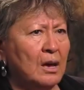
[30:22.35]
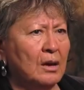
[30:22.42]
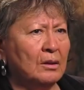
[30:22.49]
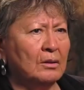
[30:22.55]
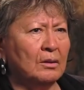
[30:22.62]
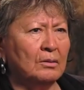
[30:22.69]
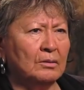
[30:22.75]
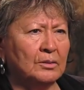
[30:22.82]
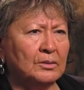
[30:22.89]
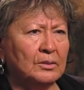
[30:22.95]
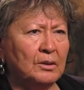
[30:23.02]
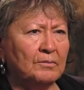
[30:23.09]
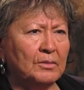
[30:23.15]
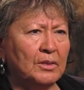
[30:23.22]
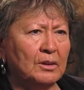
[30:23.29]
And there was
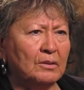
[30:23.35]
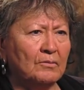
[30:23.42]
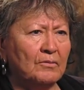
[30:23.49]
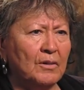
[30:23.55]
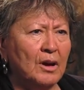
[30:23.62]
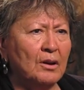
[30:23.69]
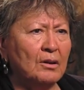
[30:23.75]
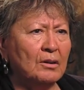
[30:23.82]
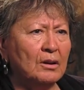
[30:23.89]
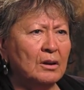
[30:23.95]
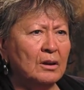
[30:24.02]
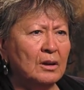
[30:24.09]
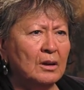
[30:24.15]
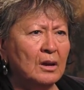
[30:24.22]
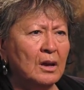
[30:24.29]
something
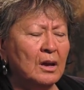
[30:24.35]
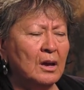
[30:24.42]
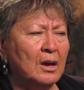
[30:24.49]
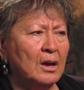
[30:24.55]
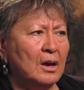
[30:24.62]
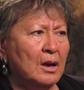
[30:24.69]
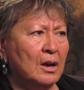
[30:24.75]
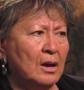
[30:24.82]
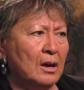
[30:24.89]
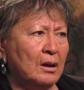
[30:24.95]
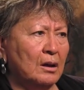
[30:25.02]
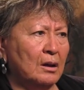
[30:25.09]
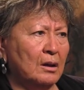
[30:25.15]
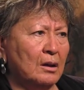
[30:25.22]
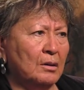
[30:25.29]
very
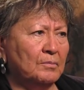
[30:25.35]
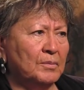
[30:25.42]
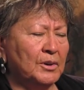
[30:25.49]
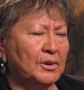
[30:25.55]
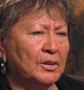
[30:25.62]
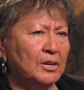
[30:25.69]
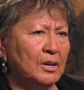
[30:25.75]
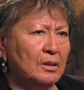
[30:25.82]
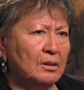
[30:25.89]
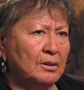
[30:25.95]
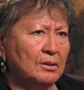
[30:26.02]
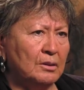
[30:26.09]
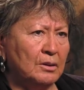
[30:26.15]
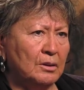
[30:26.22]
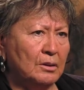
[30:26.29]
uh,
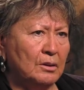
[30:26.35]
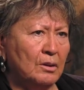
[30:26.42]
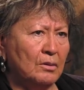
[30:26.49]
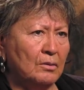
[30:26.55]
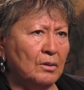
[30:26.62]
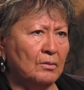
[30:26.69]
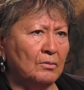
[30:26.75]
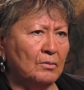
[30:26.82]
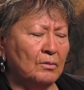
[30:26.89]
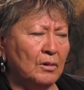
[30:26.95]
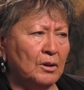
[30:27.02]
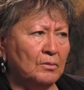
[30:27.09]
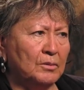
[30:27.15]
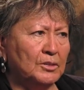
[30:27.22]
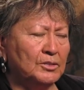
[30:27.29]
peculiar, you know,
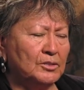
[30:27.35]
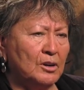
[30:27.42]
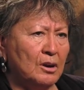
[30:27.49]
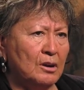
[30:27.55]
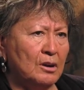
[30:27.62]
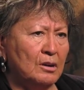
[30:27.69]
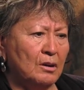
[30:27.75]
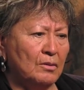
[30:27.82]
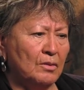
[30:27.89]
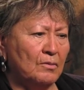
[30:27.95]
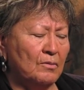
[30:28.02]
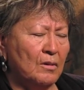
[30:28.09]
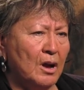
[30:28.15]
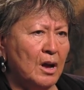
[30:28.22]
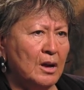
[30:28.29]
when we started on the
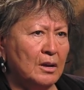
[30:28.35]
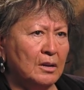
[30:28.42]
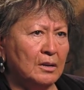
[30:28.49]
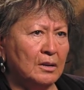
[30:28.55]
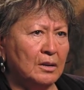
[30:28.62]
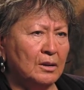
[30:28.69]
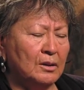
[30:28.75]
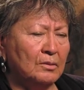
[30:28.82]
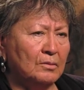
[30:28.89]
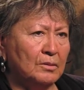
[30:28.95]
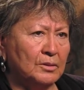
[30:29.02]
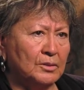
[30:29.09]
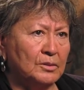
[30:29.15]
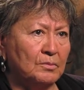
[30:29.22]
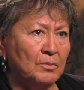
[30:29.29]
ride, and here
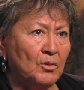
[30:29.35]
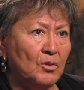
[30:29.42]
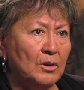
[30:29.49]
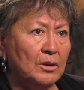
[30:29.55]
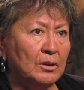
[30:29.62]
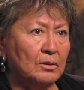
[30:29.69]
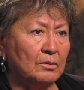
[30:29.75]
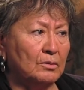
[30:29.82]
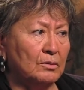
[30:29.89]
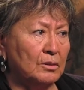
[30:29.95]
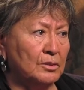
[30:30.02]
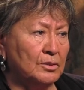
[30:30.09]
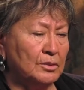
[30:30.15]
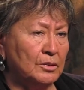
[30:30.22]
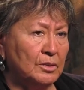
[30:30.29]
was the Morgan
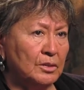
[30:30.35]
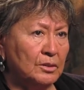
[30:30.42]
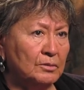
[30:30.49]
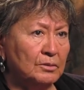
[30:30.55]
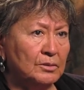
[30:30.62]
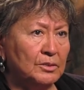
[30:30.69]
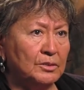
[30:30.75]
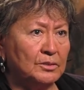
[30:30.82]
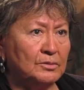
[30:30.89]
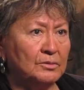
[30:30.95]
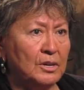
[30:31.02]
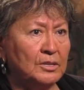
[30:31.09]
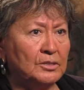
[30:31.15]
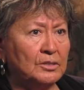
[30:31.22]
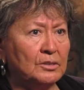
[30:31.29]
horse, and here was these
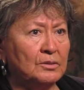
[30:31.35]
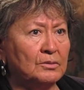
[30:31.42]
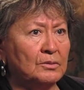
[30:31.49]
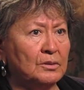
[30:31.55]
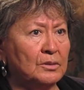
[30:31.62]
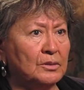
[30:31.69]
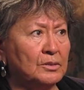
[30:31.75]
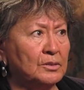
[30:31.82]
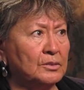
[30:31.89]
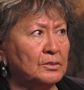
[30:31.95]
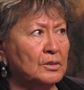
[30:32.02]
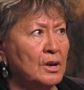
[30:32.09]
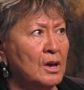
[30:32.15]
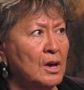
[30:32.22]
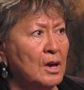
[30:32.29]
rescue
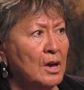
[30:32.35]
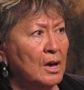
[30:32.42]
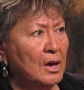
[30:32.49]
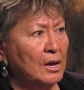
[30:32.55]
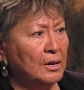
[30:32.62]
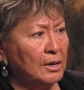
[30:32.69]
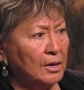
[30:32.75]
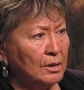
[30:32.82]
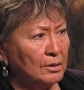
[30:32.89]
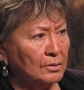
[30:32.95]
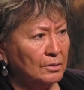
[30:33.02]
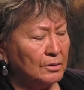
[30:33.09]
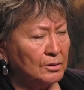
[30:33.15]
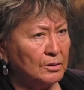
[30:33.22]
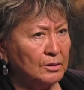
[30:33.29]
horses, and here
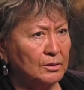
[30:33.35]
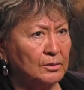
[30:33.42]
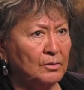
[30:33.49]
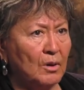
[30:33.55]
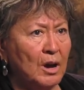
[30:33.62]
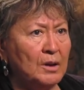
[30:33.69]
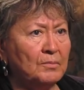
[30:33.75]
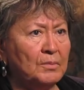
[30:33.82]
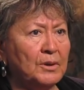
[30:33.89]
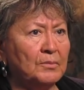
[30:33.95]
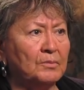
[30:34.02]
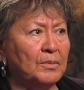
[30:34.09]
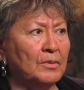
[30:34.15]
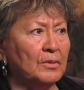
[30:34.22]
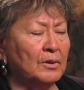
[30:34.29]
was these white
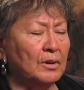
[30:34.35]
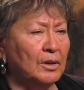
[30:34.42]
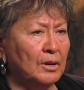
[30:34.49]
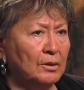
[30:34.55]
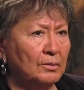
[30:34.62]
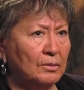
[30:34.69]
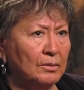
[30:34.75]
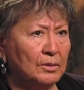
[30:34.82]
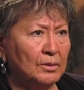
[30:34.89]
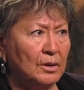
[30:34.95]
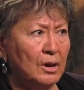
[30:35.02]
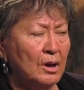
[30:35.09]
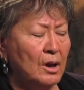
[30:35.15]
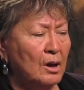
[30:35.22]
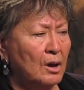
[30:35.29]
people, and here was
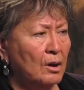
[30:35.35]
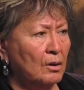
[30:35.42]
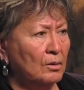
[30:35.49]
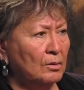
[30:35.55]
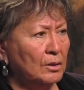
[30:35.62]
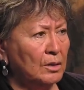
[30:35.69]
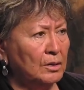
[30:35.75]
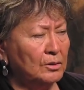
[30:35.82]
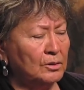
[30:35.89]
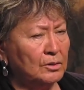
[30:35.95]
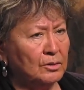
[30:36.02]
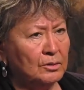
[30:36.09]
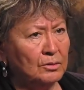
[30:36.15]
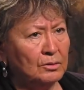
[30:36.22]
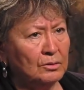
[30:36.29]
only
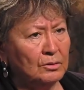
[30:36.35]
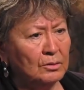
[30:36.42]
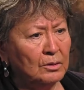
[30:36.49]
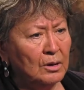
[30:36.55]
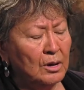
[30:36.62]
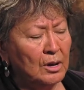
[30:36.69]
two